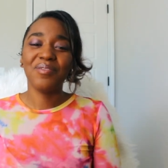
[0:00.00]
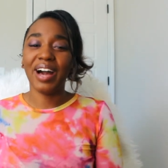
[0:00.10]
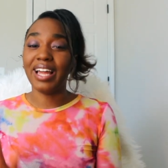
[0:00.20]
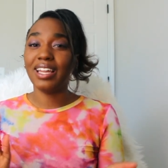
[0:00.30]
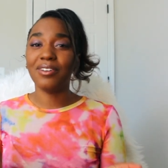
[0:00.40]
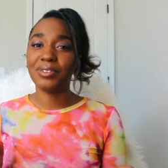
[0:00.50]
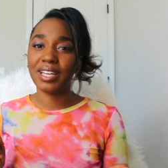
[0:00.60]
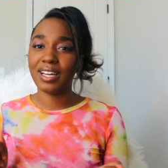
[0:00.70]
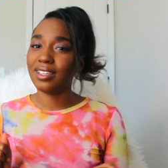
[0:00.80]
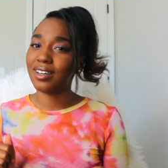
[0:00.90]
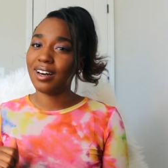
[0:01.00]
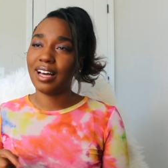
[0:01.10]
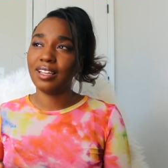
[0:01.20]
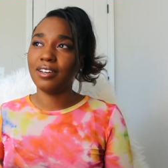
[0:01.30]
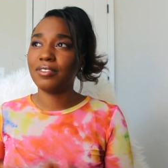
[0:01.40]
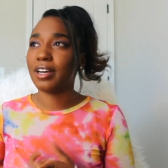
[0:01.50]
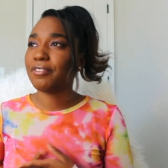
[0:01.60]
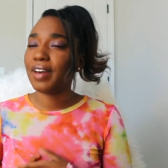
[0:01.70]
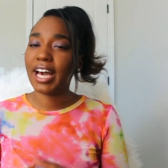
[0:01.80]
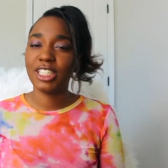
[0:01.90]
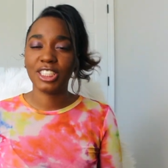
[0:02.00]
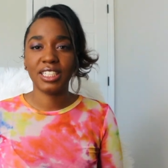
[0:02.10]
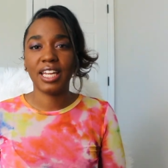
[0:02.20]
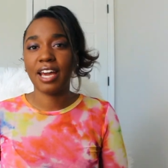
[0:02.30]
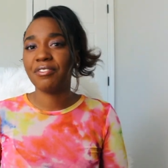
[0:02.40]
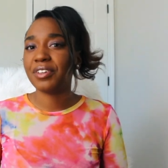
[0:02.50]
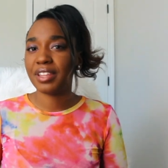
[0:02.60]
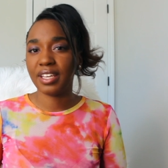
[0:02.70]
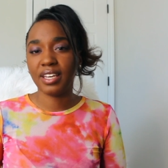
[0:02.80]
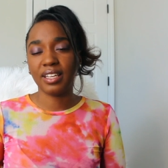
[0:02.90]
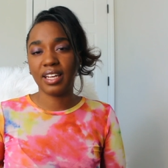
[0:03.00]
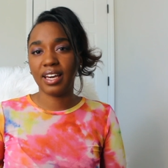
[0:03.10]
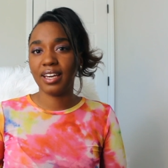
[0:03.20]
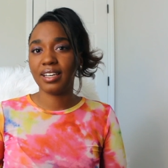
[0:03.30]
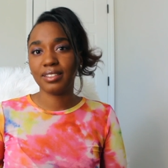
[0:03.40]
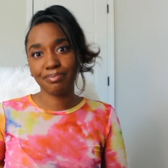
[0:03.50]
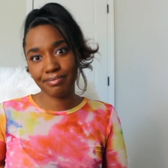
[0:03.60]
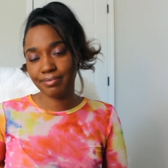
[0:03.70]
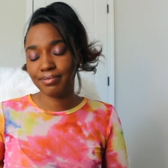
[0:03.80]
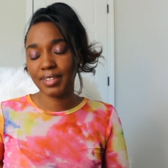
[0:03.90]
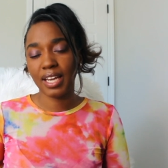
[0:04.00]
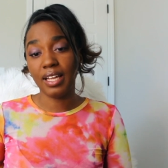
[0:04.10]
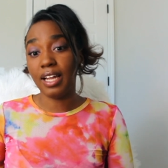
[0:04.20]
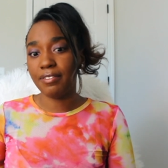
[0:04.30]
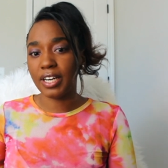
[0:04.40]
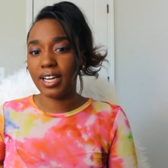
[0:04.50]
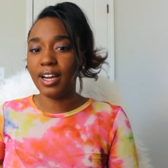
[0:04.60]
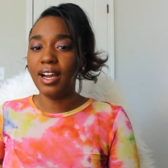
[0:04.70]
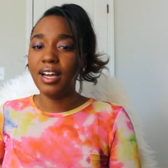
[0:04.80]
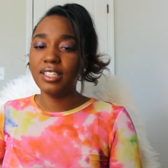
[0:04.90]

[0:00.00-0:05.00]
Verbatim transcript: but I love Rihanna, y'all. I love her fashion and everything. Like, love her.